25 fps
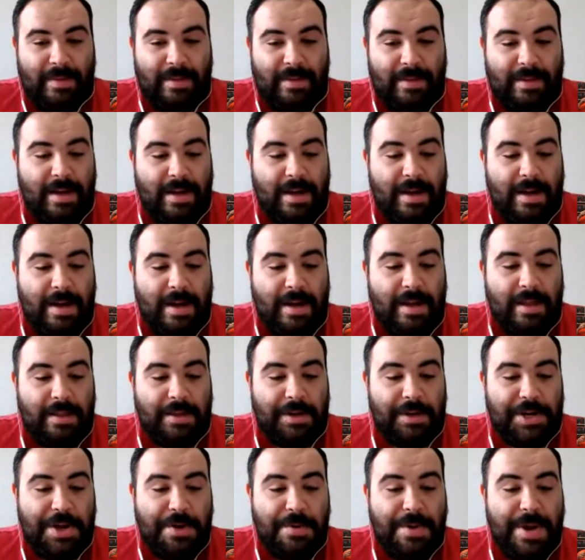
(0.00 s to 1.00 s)
Uh, they're
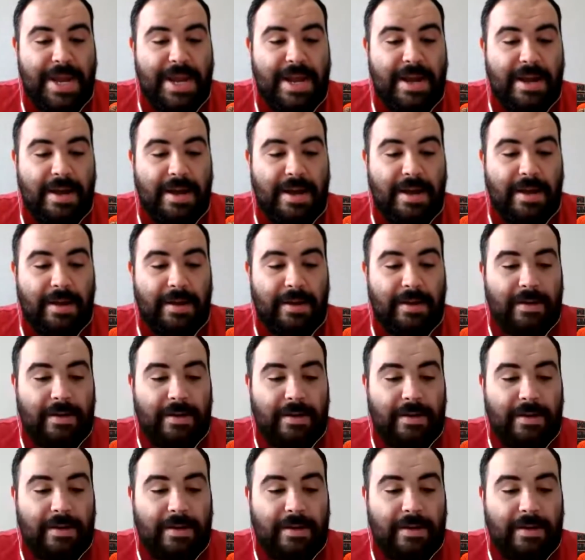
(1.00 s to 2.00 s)
doing a, uh,
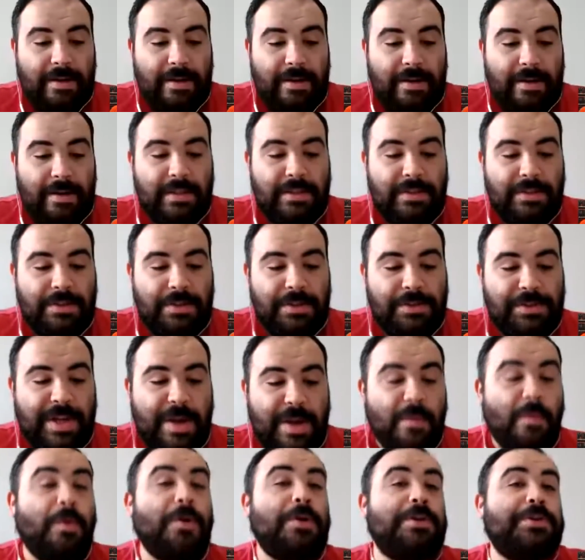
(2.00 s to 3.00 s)
a, uh, Monsters at
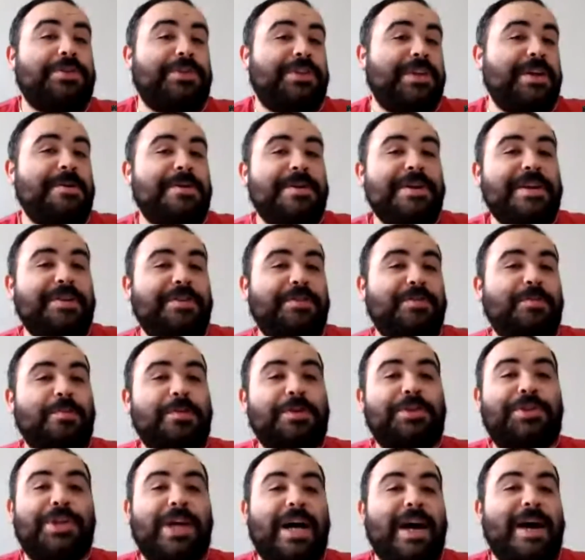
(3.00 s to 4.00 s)
Work series,
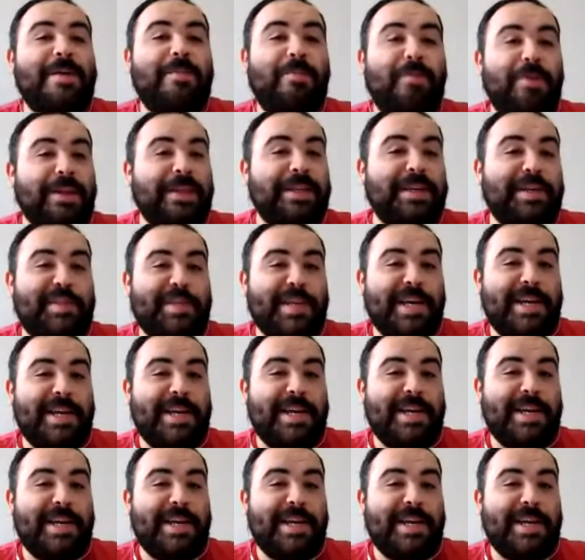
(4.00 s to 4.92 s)
which I'm really excited.